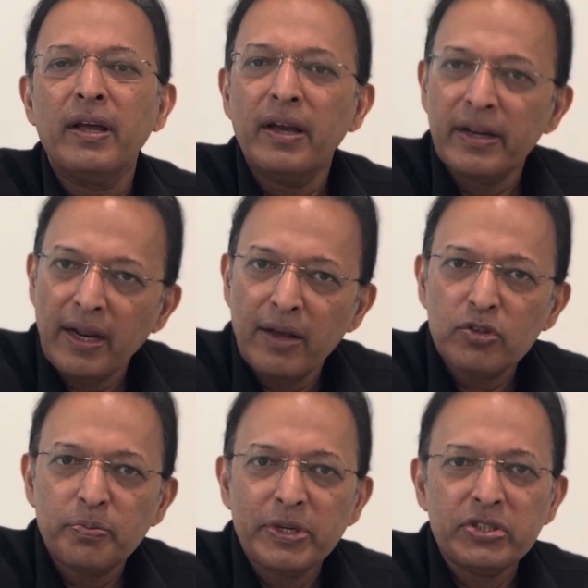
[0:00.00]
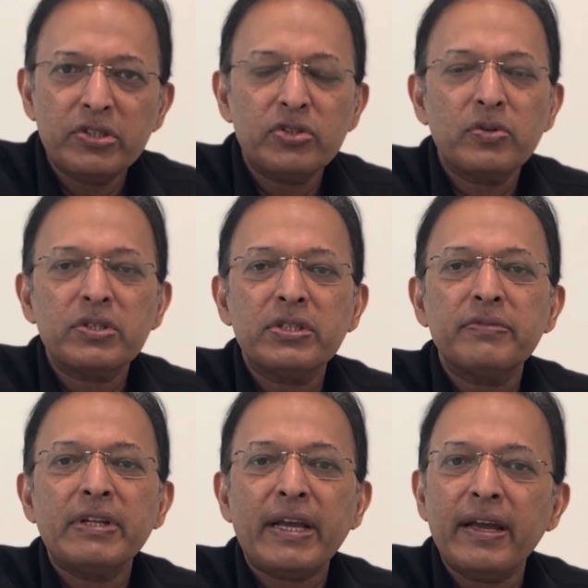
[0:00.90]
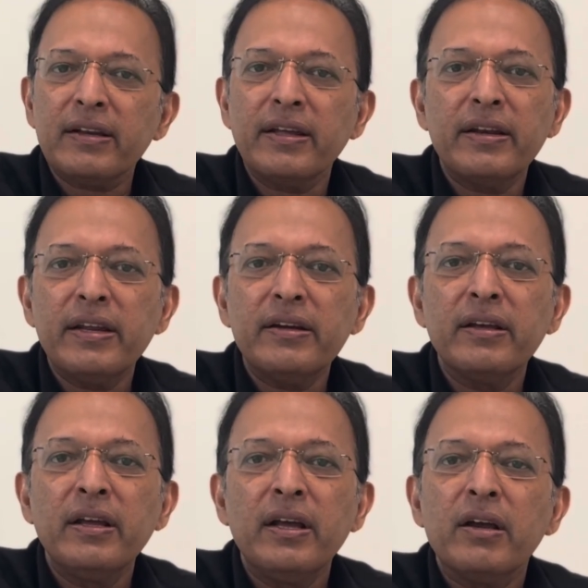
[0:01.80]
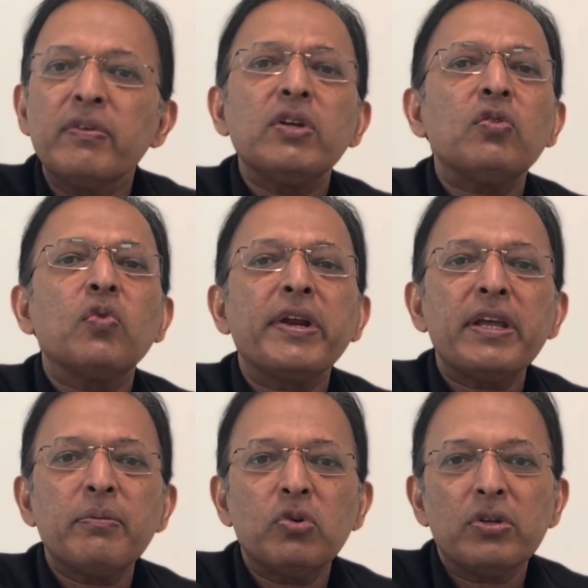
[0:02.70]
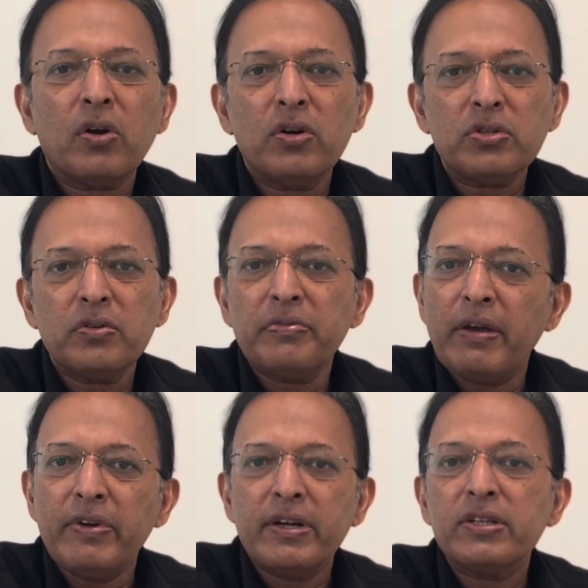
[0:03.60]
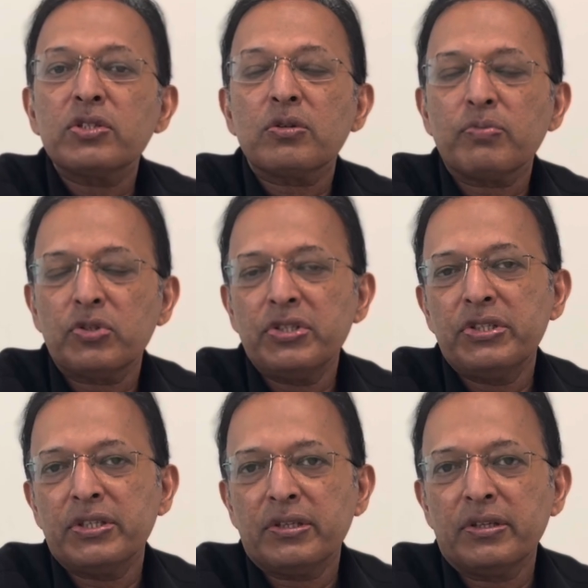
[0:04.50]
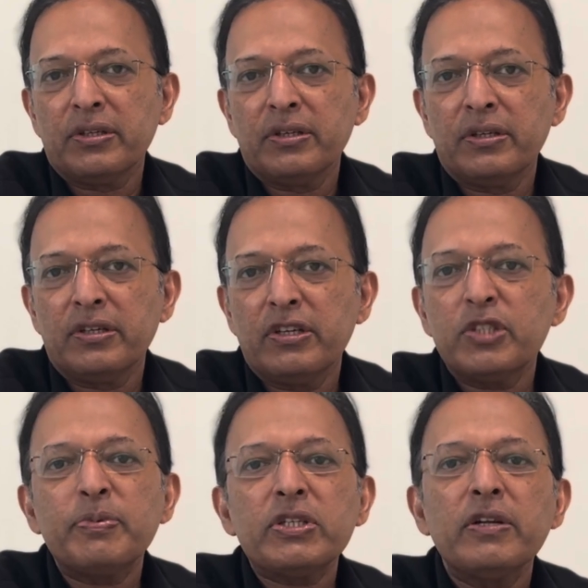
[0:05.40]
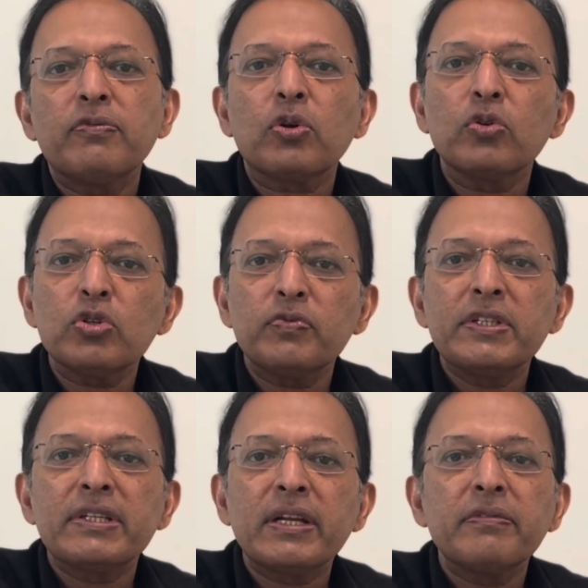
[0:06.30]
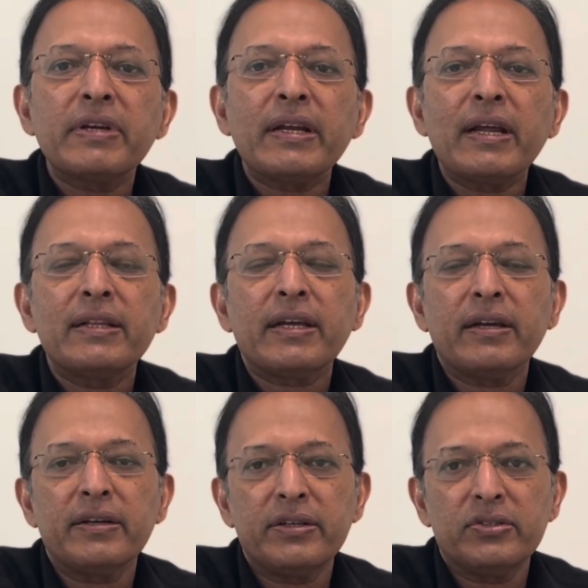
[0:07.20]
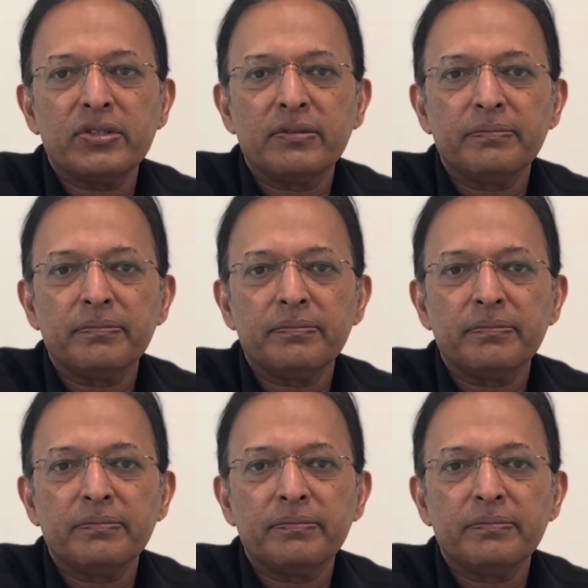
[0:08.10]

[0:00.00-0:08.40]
It allows patients to receive the care they need without worrying about the cost of every test or procedure, especially for those with significant healthcare needs.